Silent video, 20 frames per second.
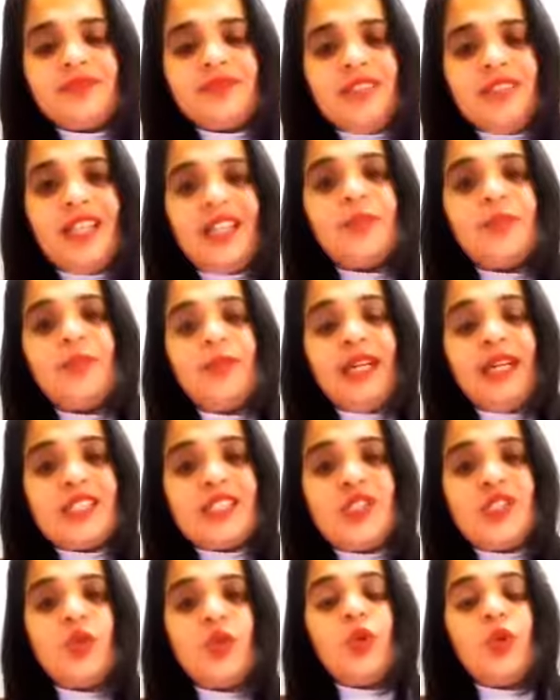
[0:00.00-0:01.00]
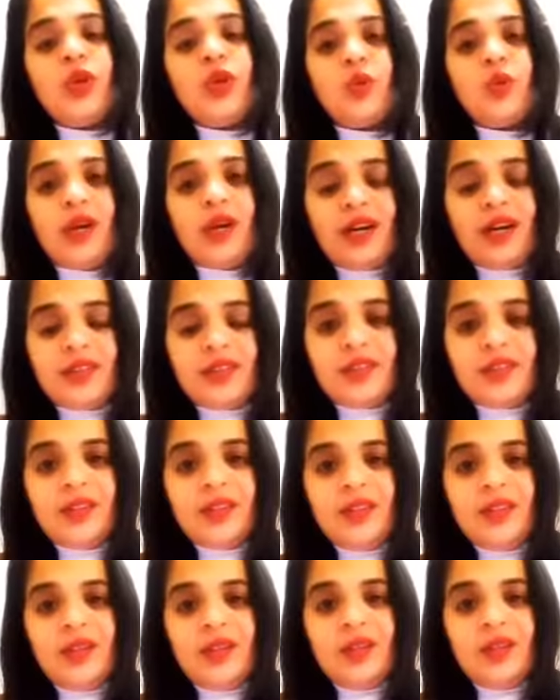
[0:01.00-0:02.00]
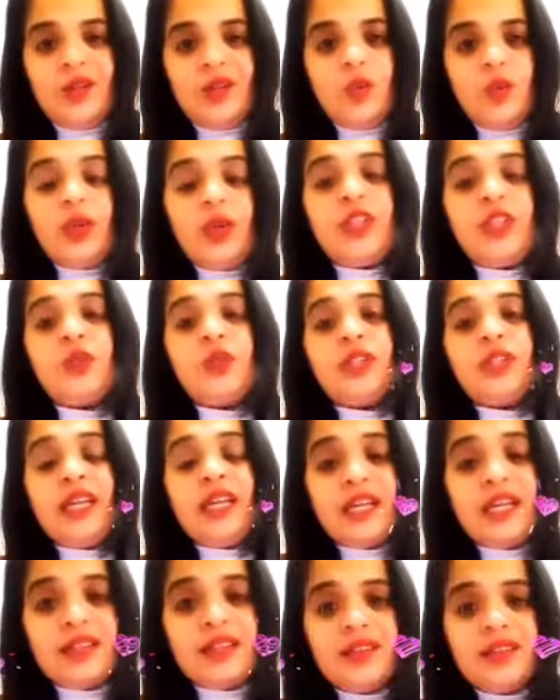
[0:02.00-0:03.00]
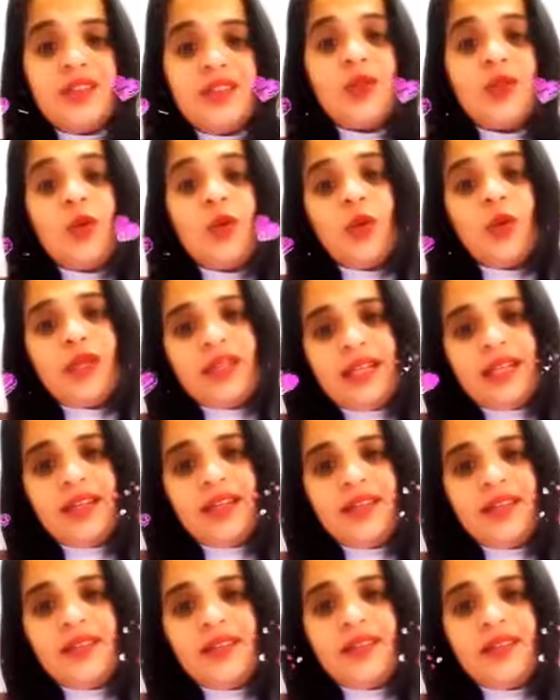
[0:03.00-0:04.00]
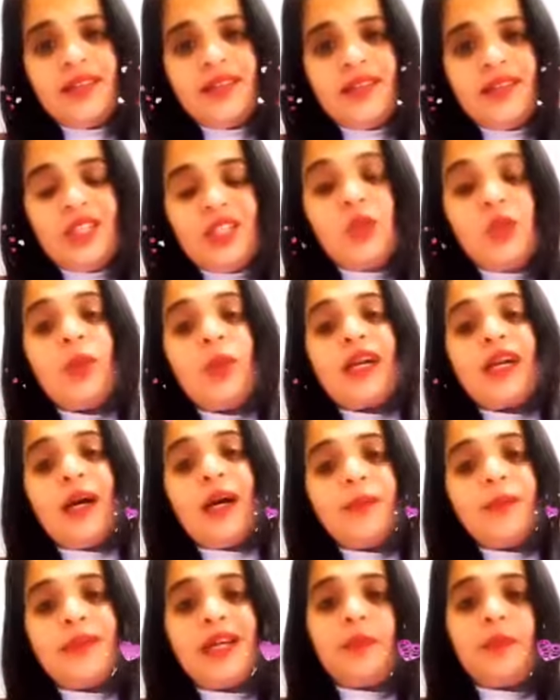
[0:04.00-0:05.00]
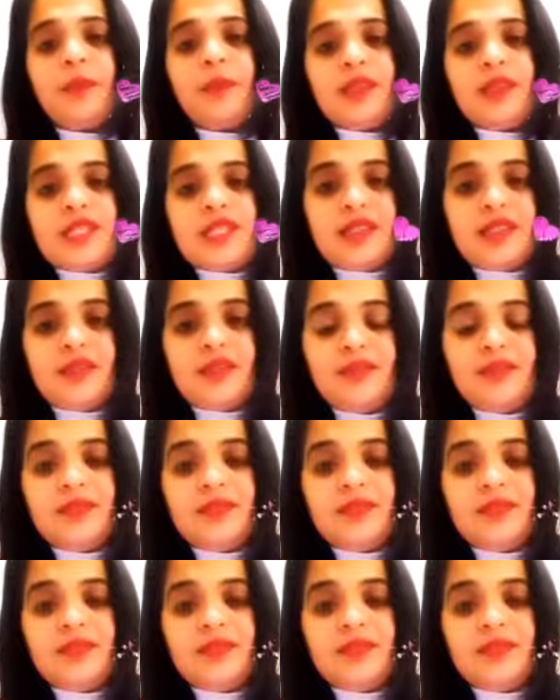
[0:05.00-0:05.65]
It makes you who you are. What you think the whole day, you become that person.